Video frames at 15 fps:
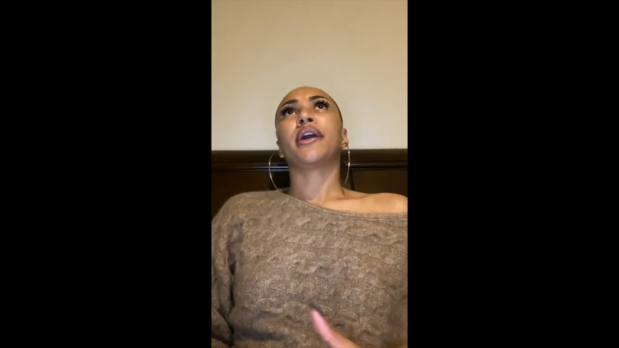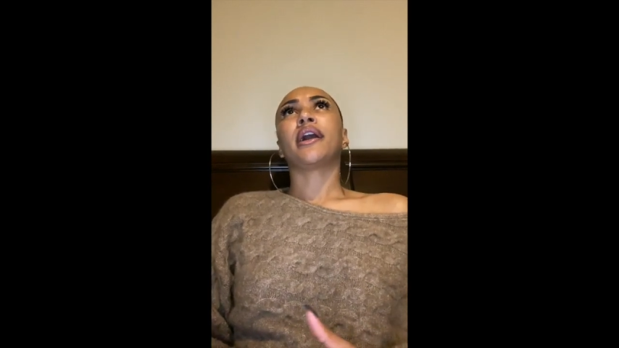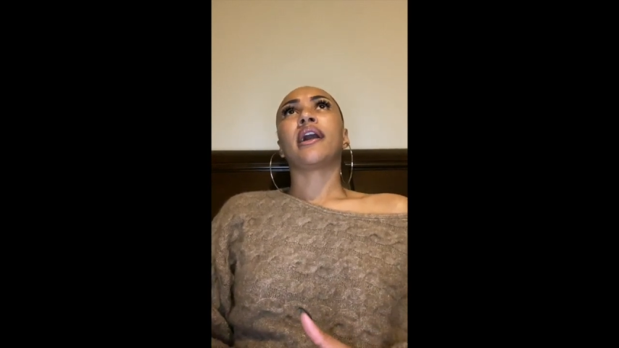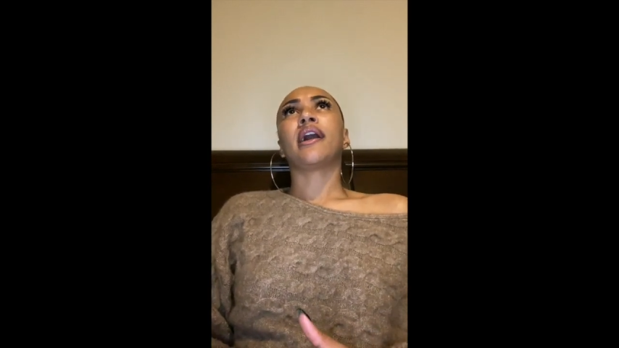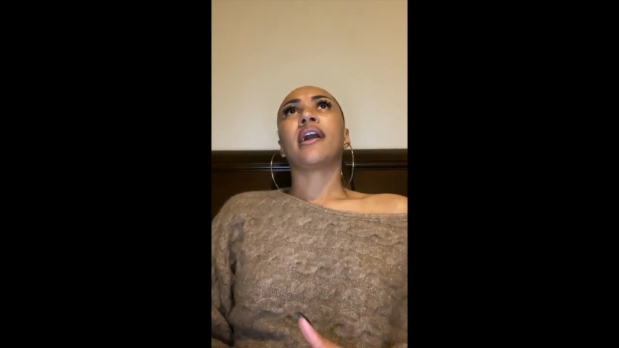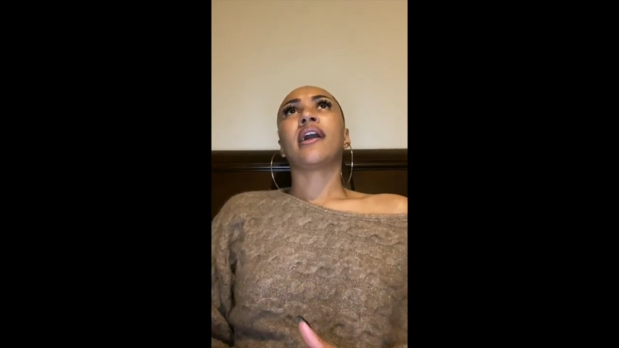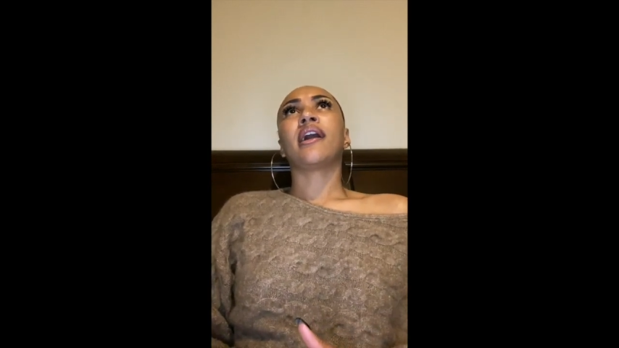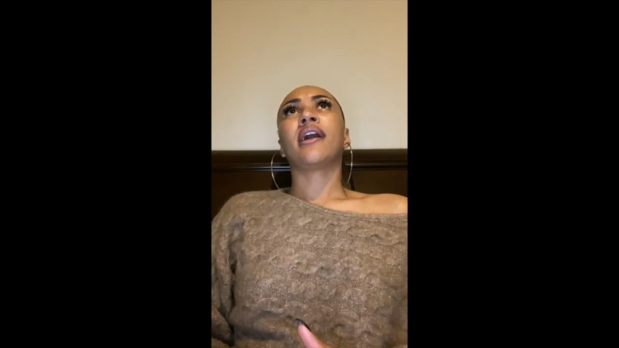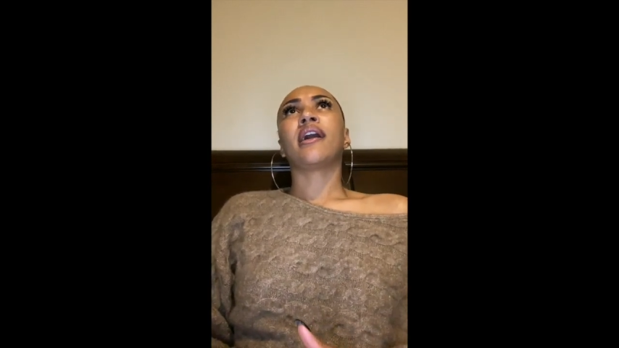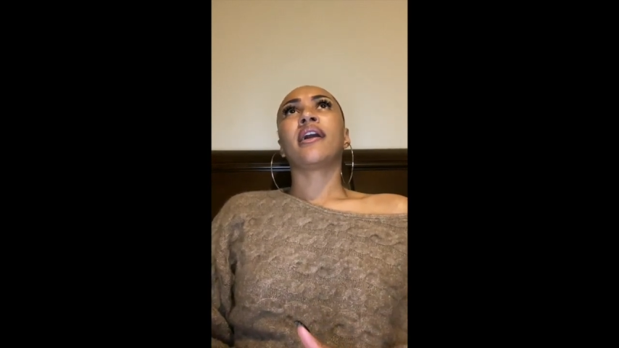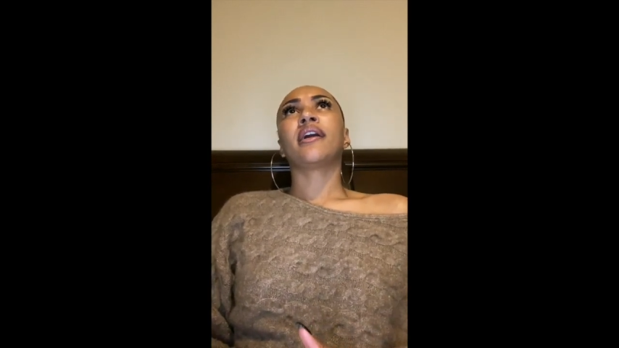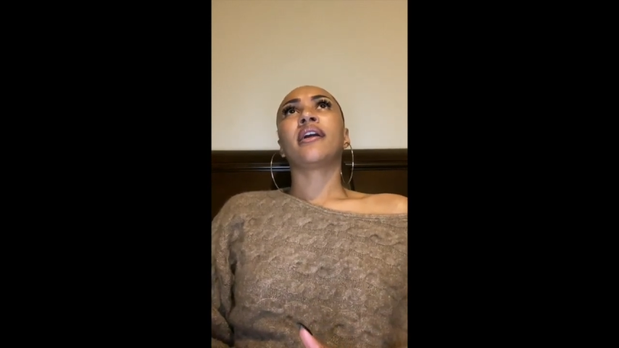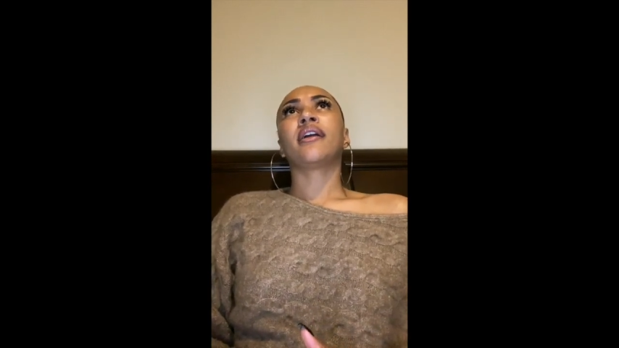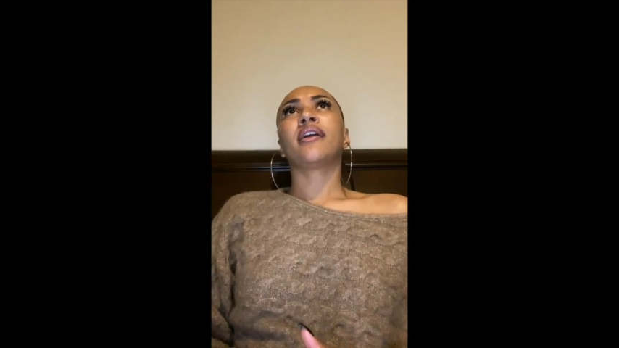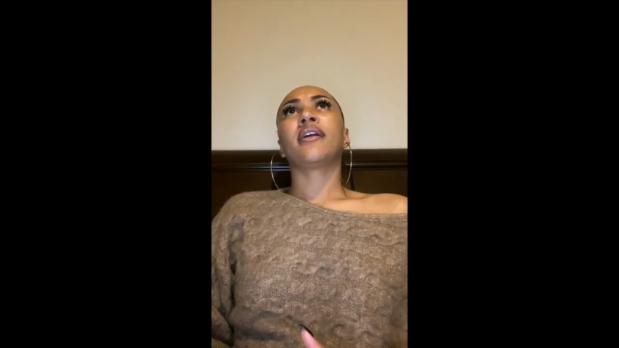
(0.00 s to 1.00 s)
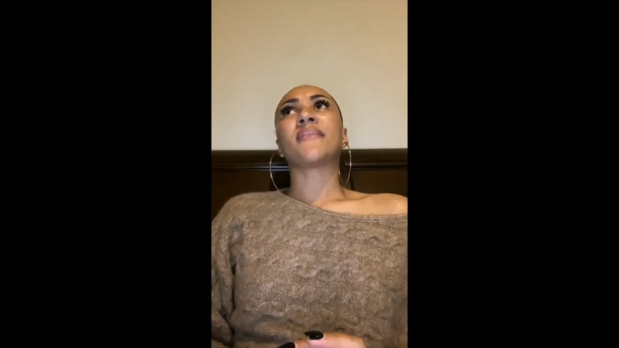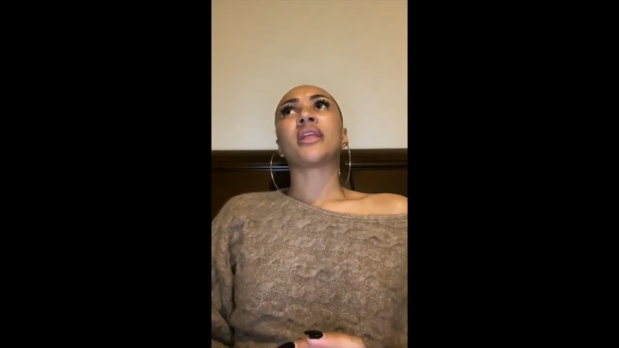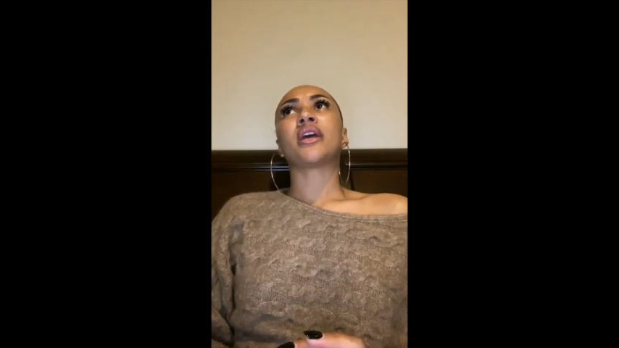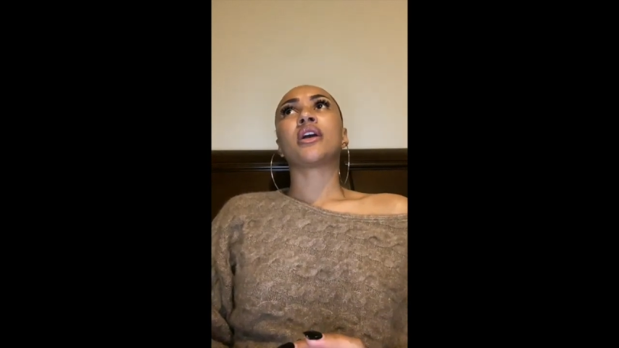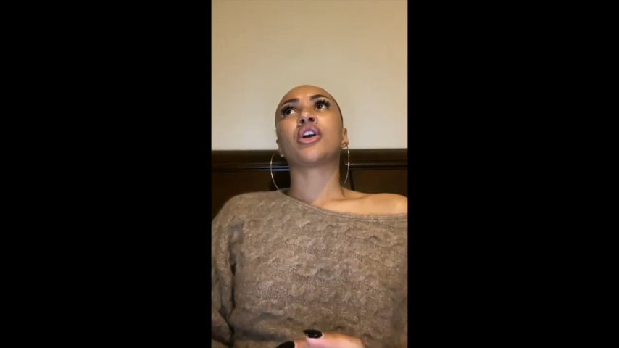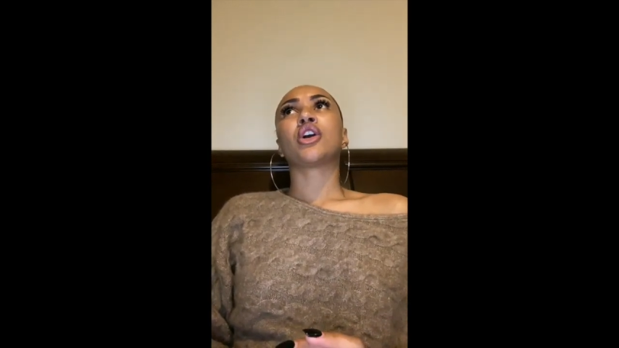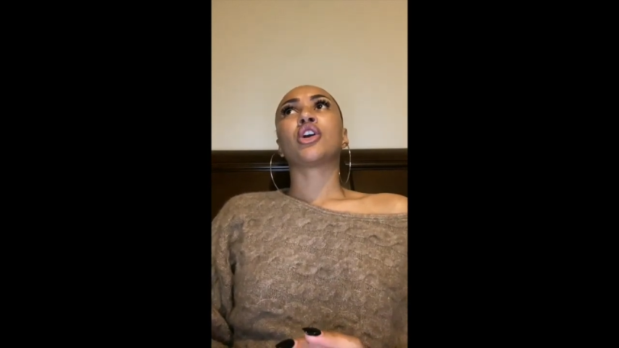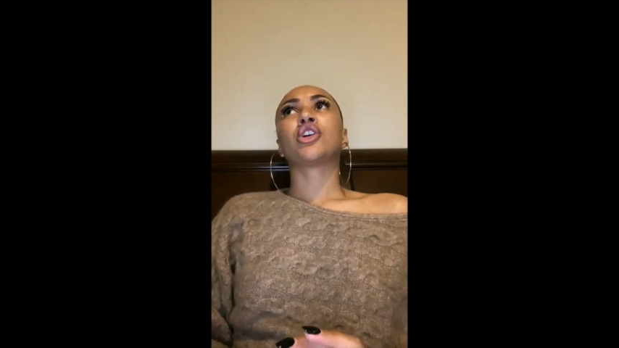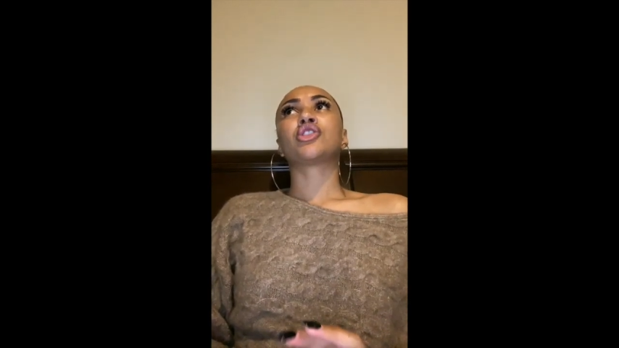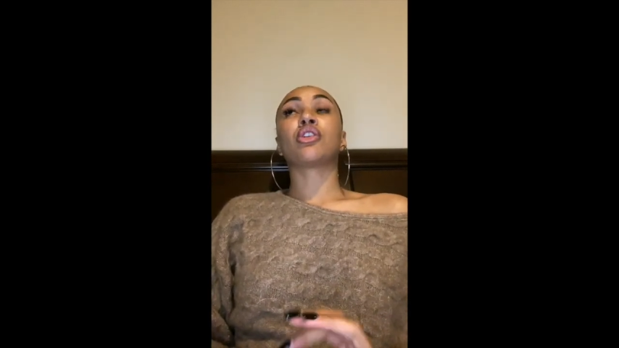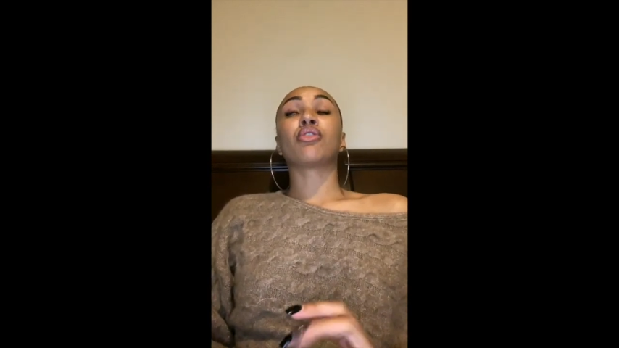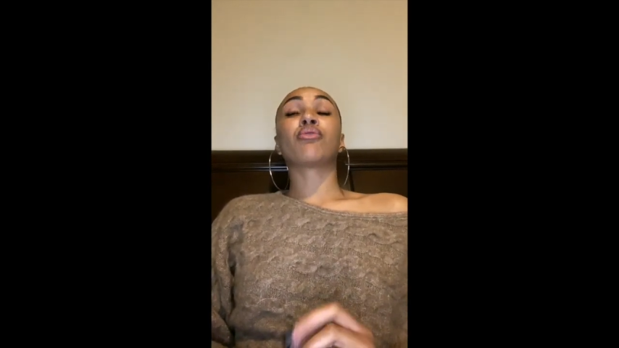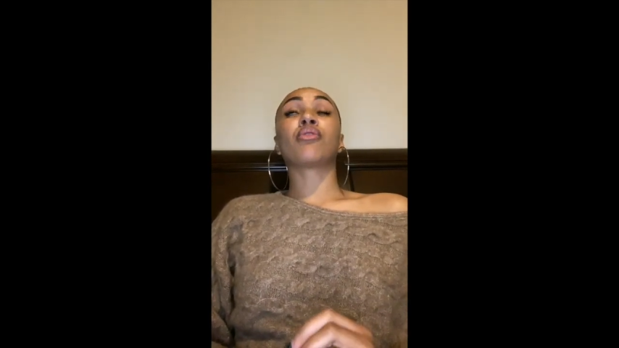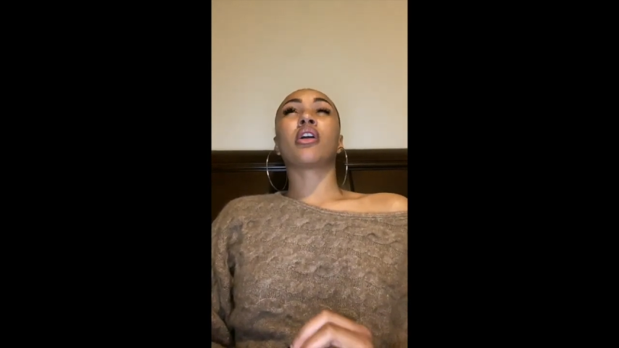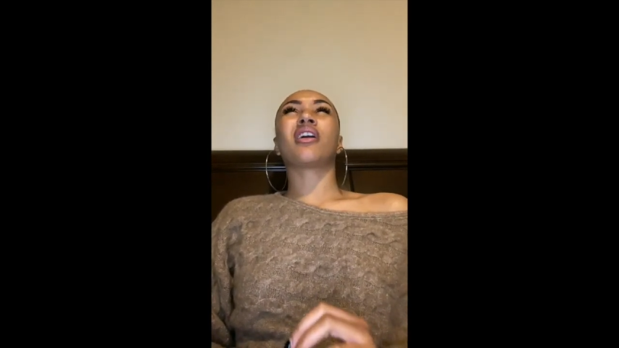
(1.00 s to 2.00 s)
I
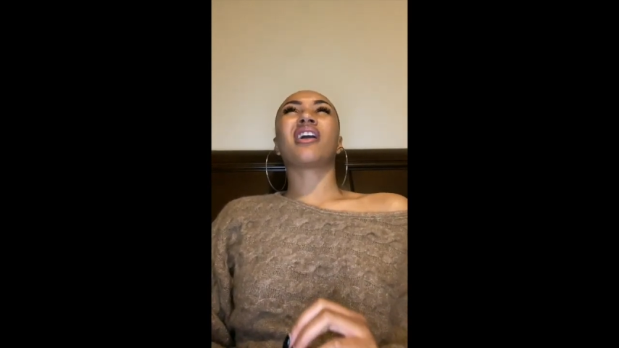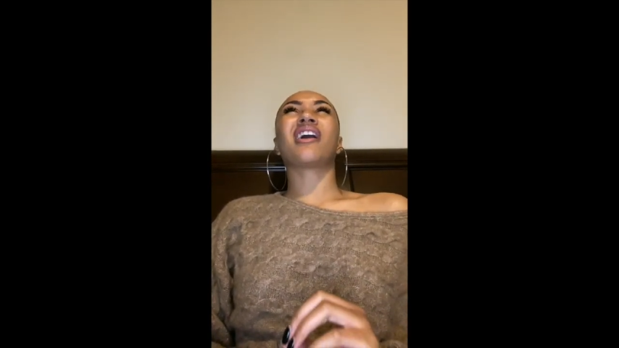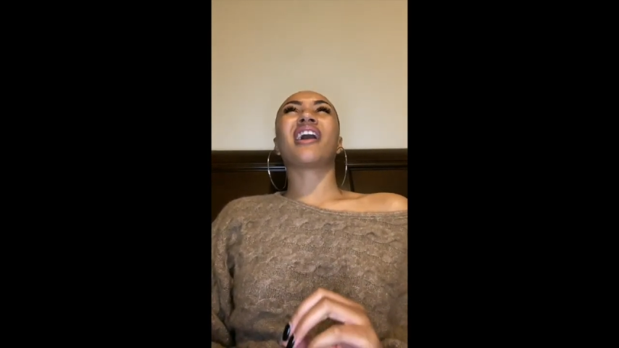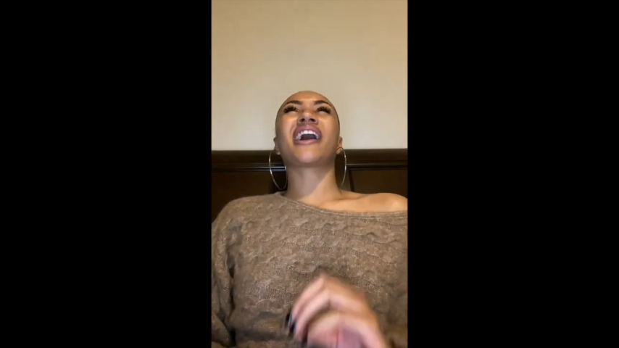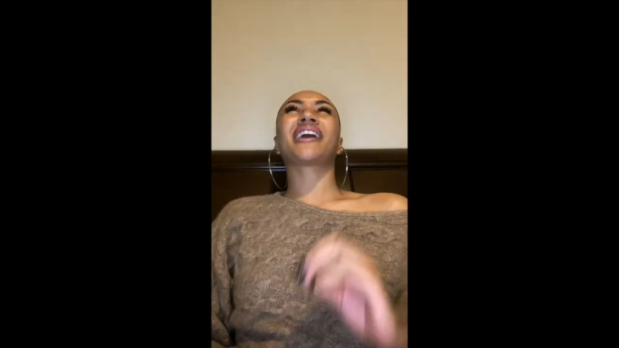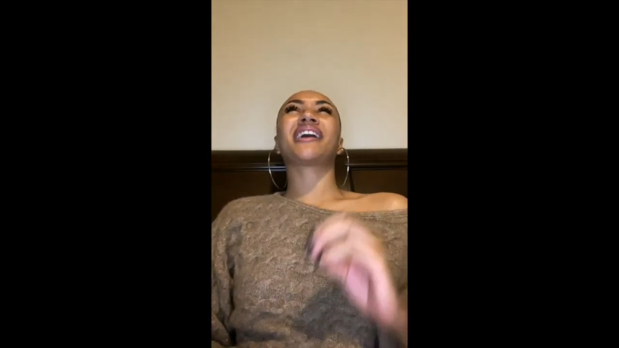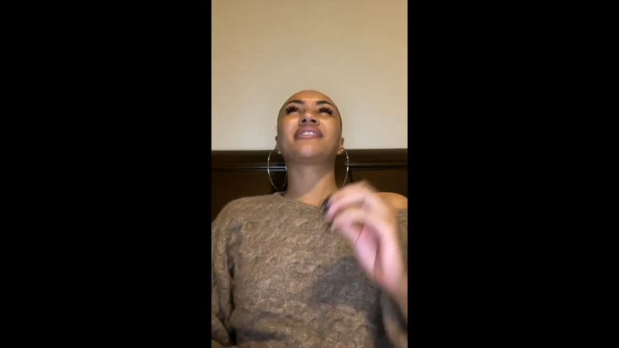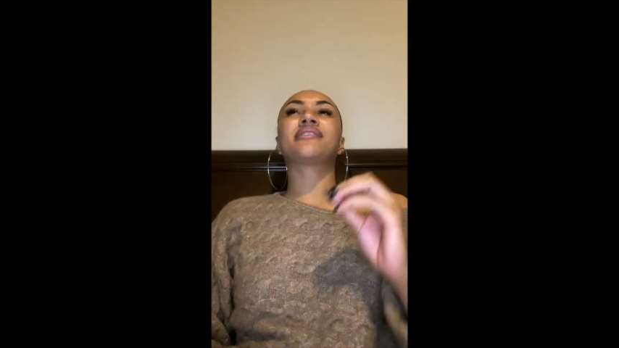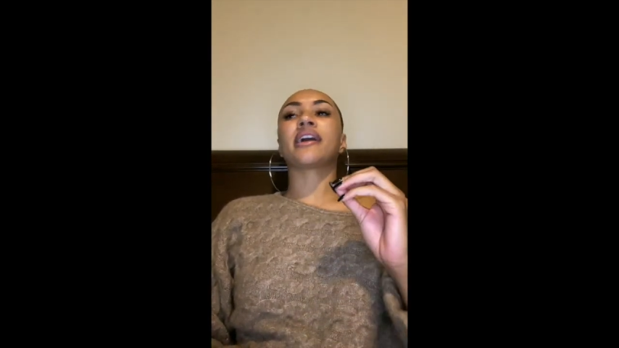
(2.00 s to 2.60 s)
guess